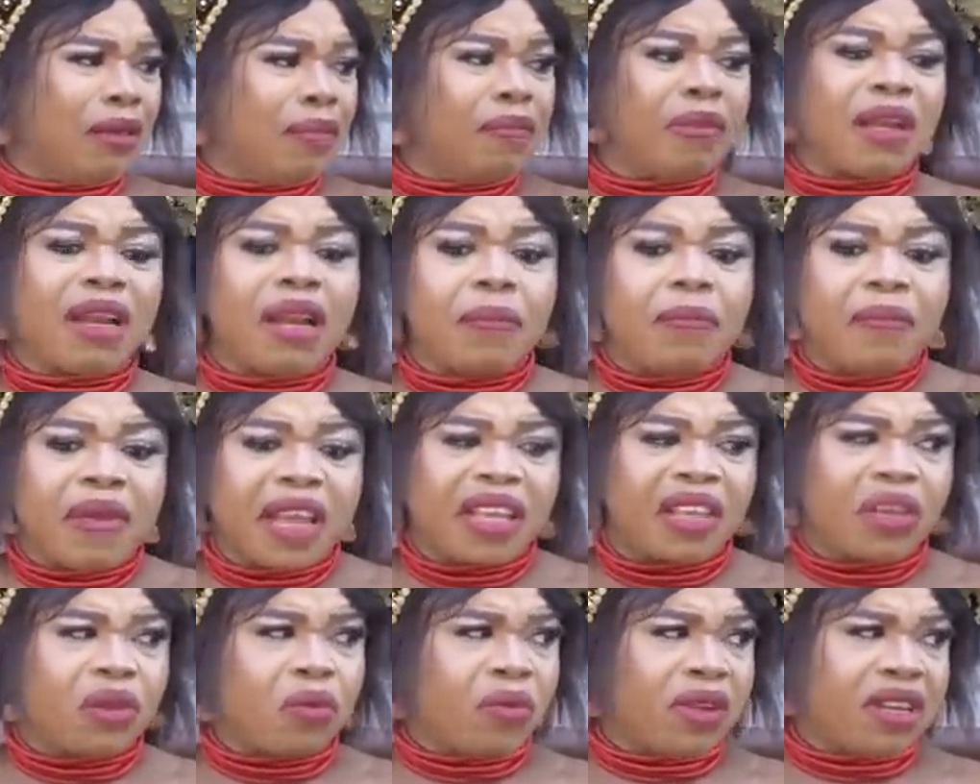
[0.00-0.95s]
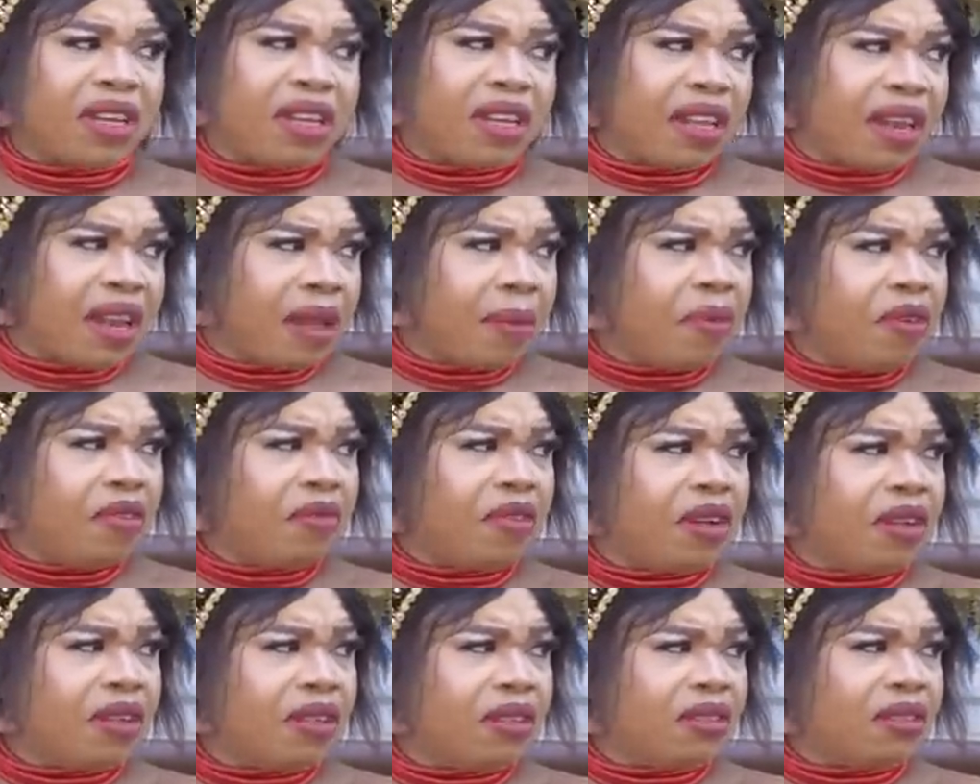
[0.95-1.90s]
But I beg you, with the name of
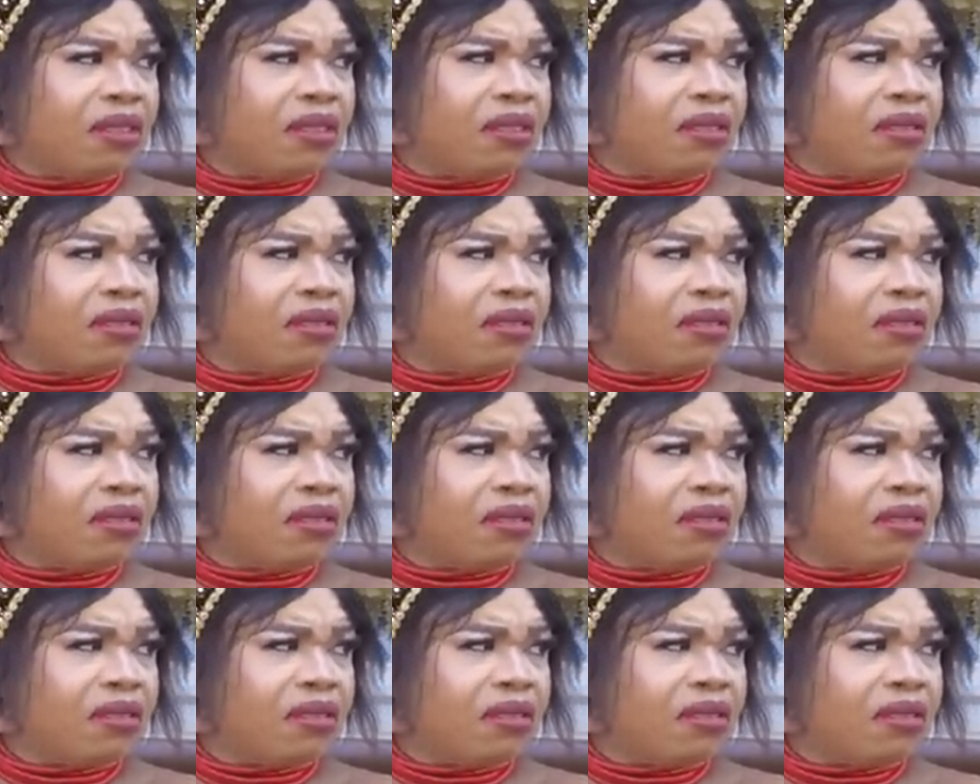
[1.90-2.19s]
God,